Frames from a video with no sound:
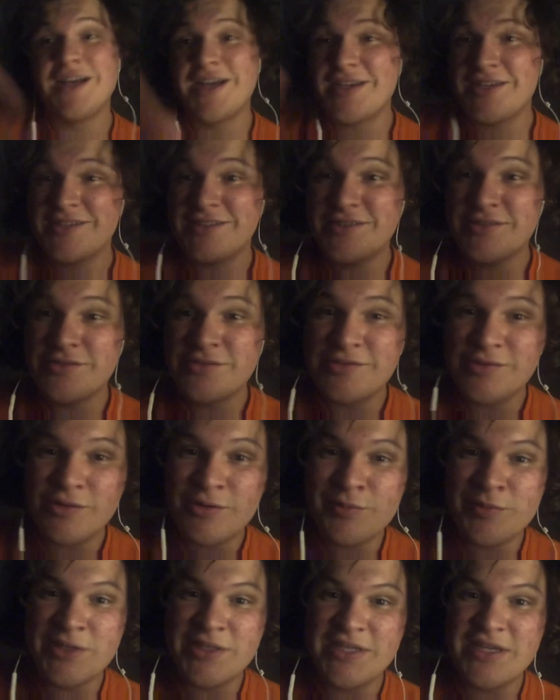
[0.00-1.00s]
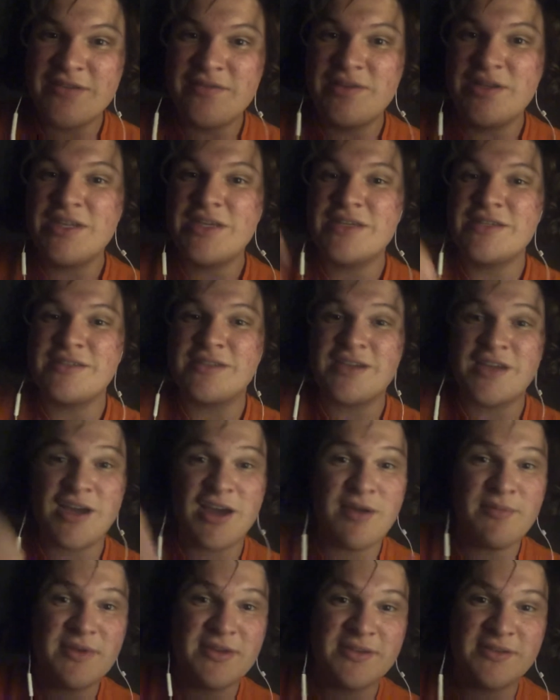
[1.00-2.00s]
I can still store my DVDs and
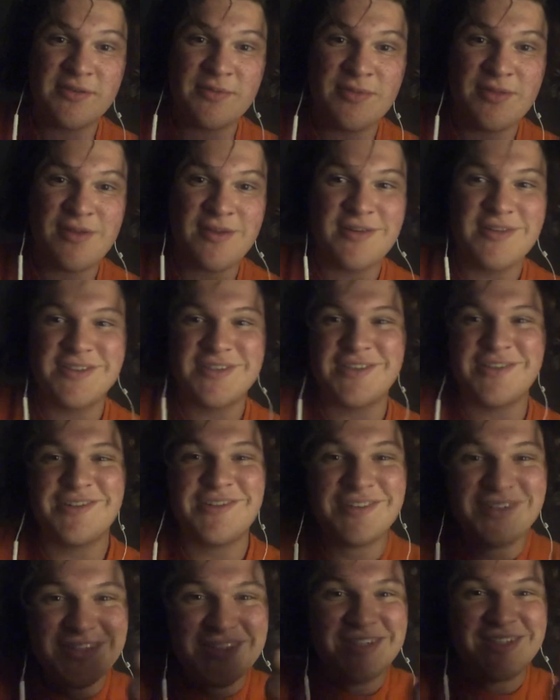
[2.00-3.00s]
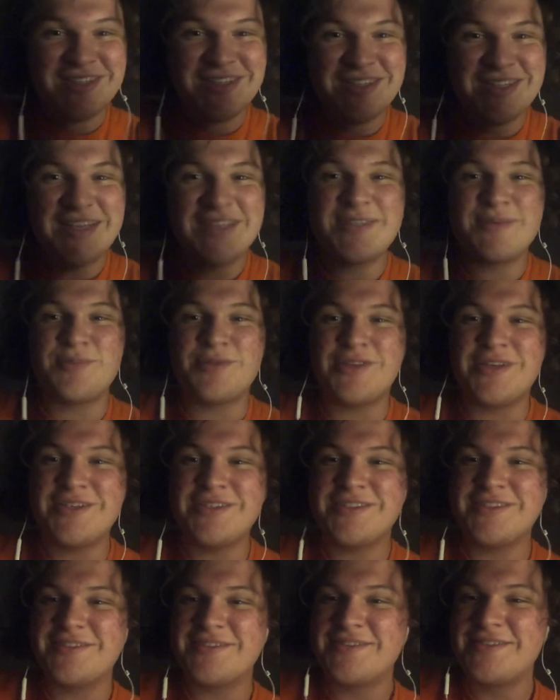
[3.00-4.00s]
comics up there, so that's a
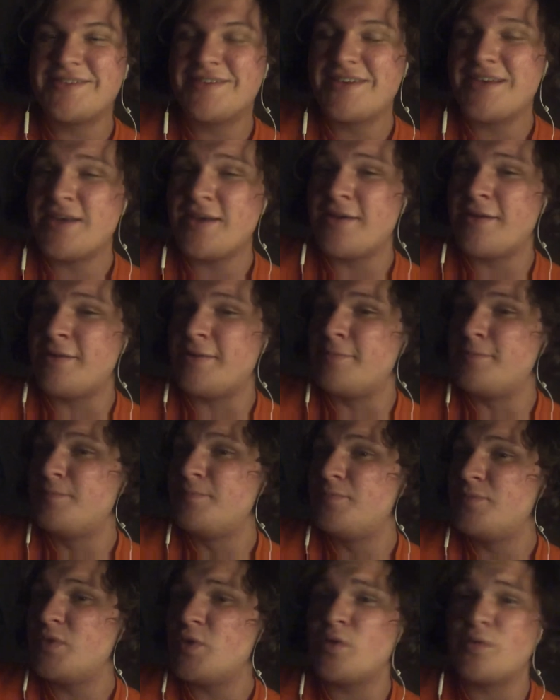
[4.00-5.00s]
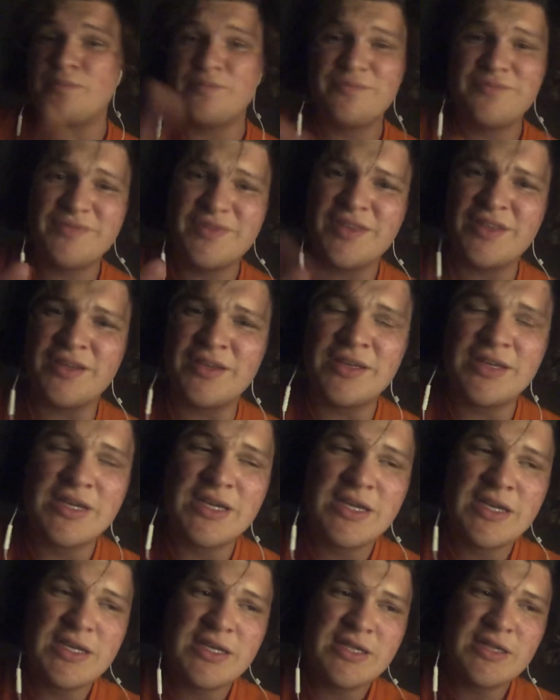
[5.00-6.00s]
plus. Or the
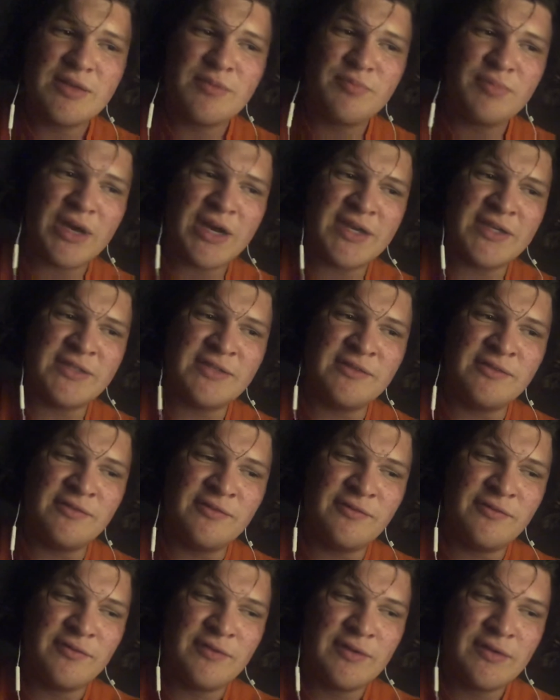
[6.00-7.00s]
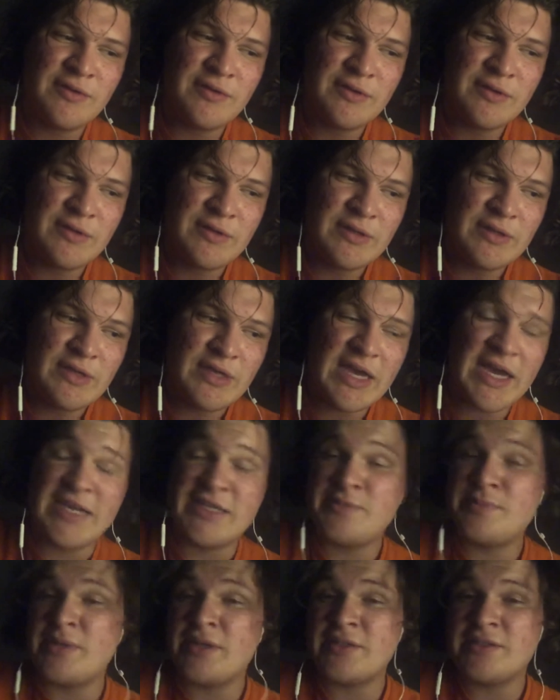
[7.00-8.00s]
positive
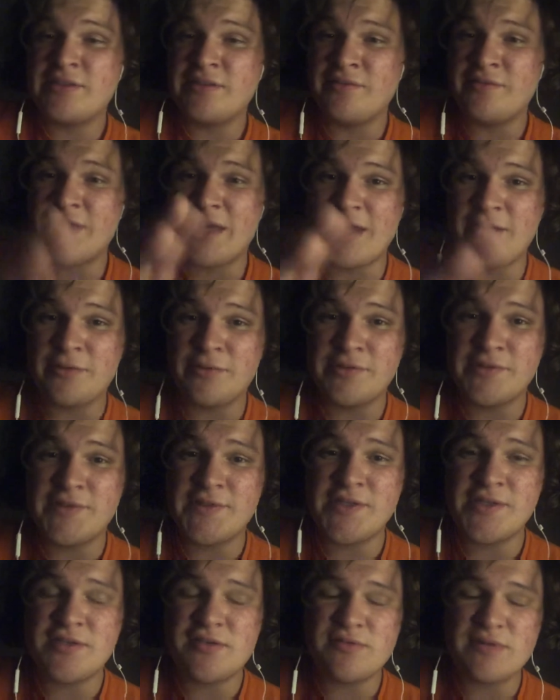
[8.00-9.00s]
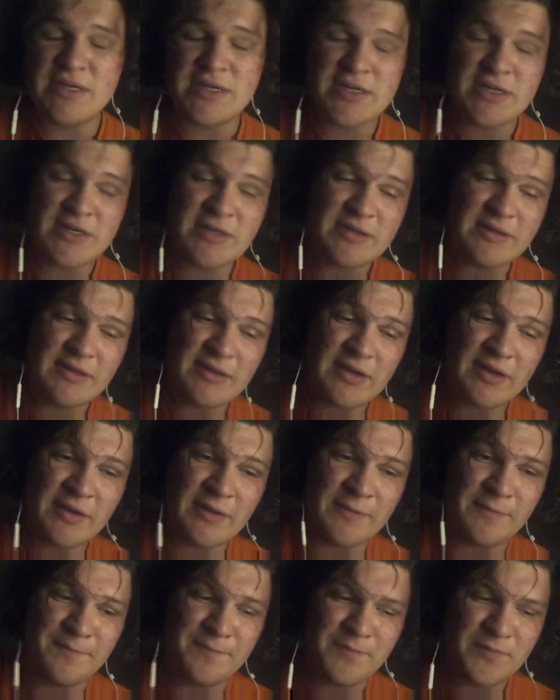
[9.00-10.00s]
aspect of that whole situation.
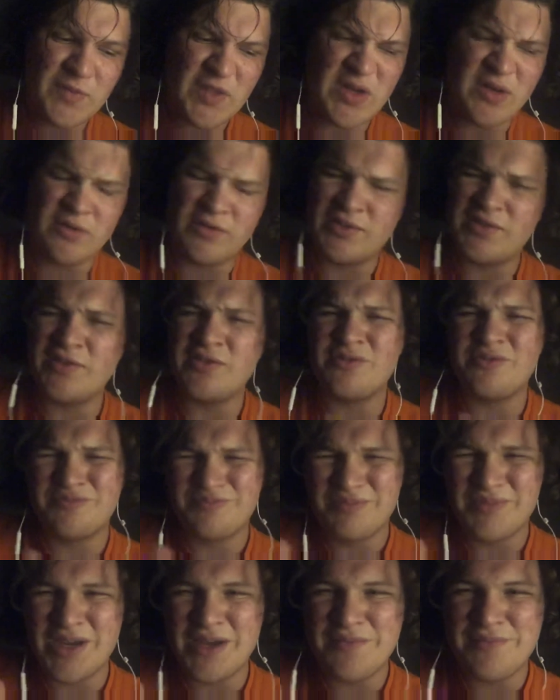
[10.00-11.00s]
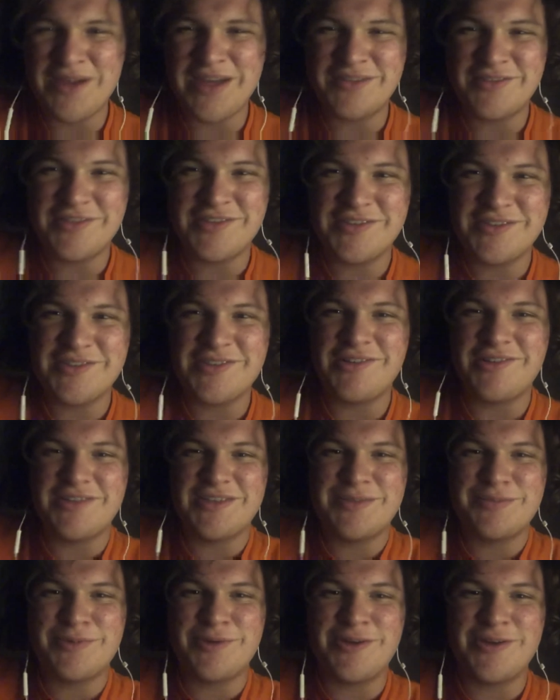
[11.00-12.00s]
And also, my mattress still
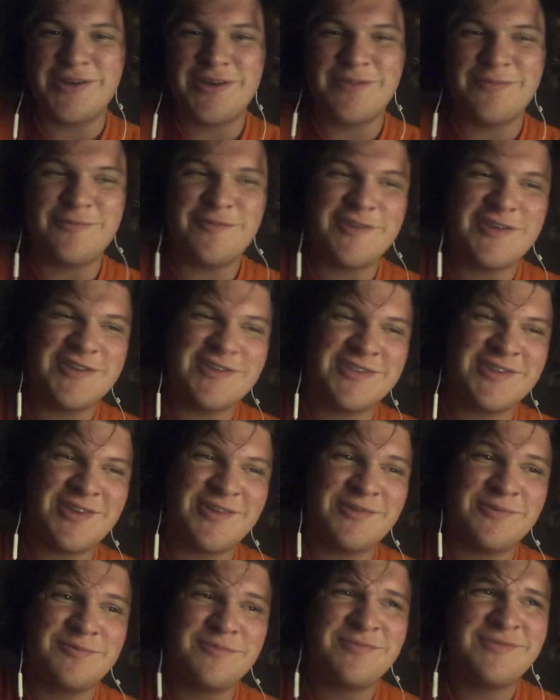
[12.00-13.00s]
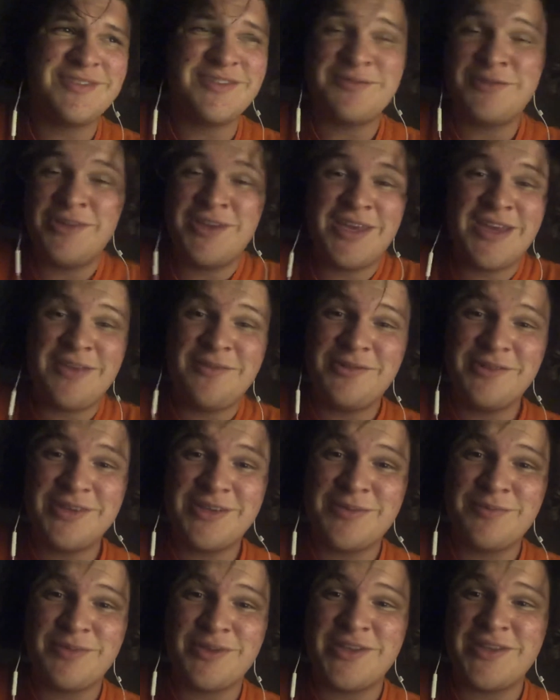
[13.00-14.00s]
is pretty comfy, so we can't really
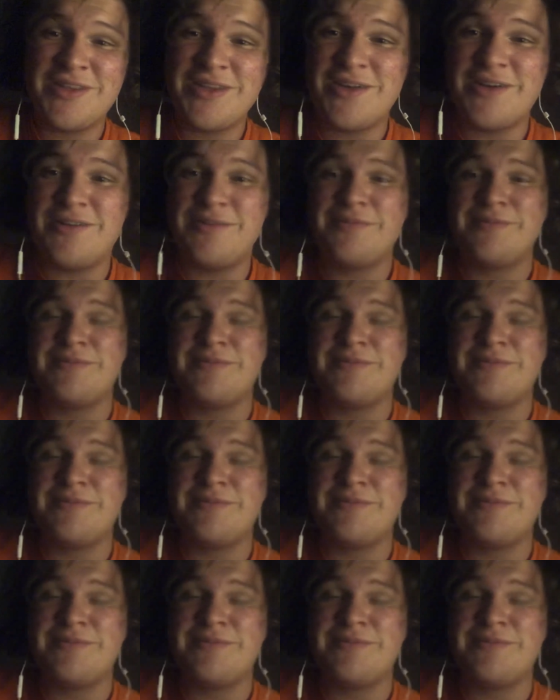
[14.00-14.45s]
complain there.